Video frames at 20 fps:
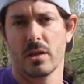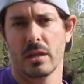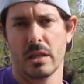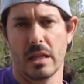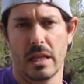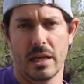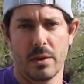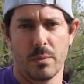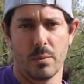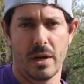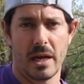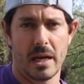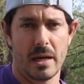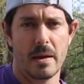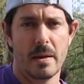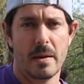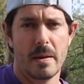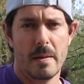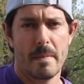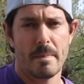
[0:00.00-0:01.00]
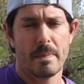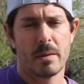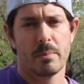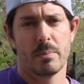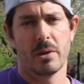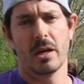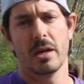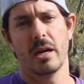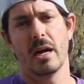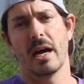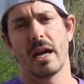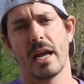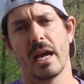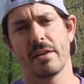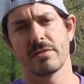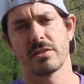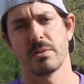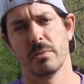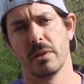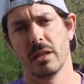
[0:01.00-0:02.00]
and lightweight. But I
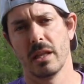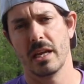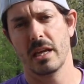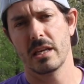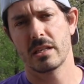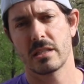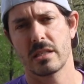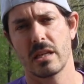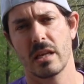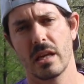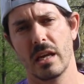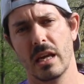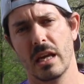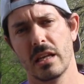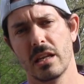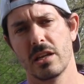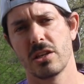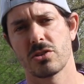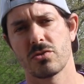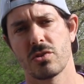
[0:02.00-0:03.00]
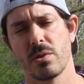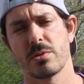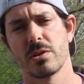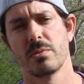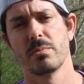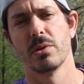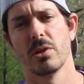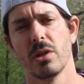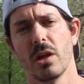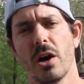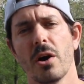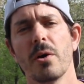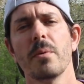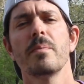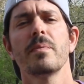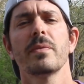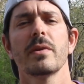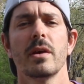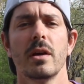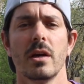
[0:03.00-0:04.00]
have some links in the description below.
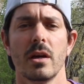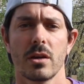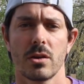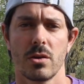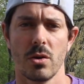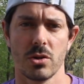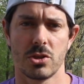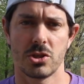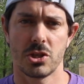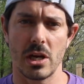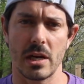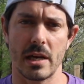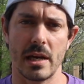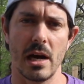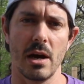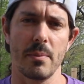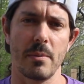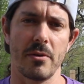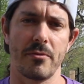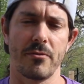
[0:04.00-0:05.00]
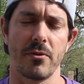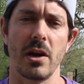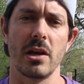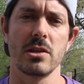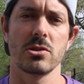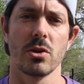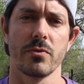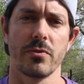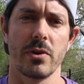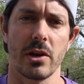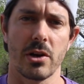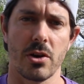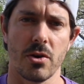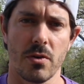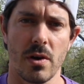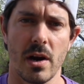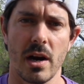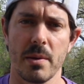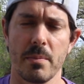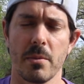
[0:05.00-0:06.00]
Go check out my friends over at
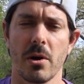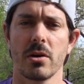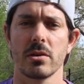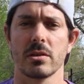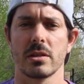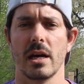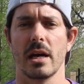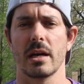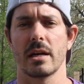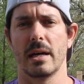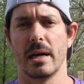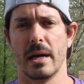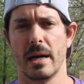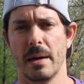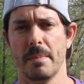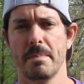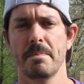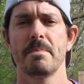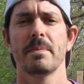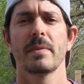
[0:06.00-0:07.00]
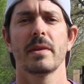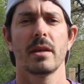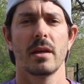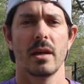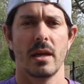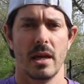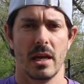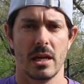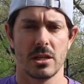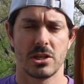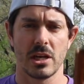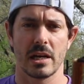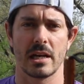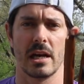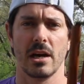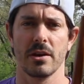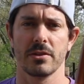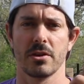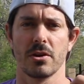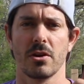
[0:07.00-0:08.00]
karatemart.com and check
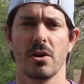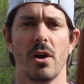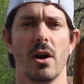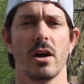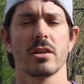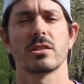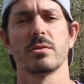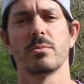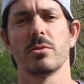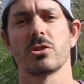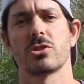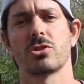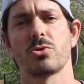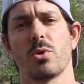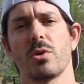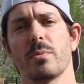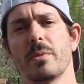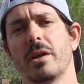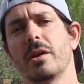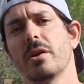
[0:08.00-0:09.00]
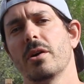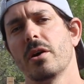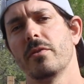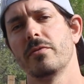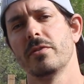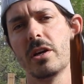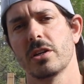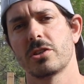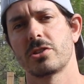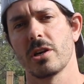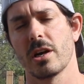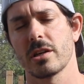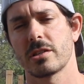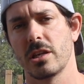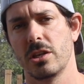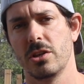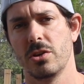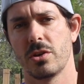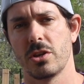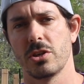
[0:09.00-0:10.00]
out their awesome assortment of nunchucks
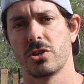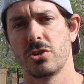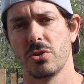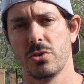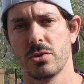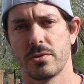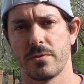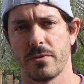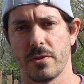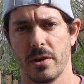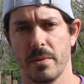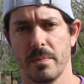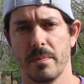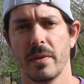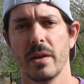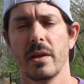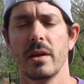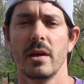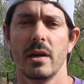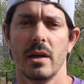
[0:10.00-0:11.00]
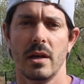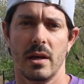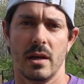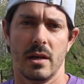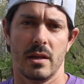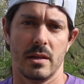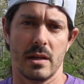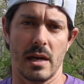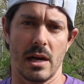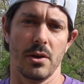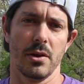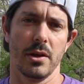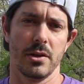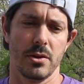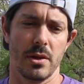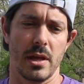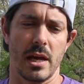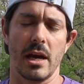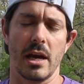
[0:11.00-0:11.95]
that you can choose from. Not only do they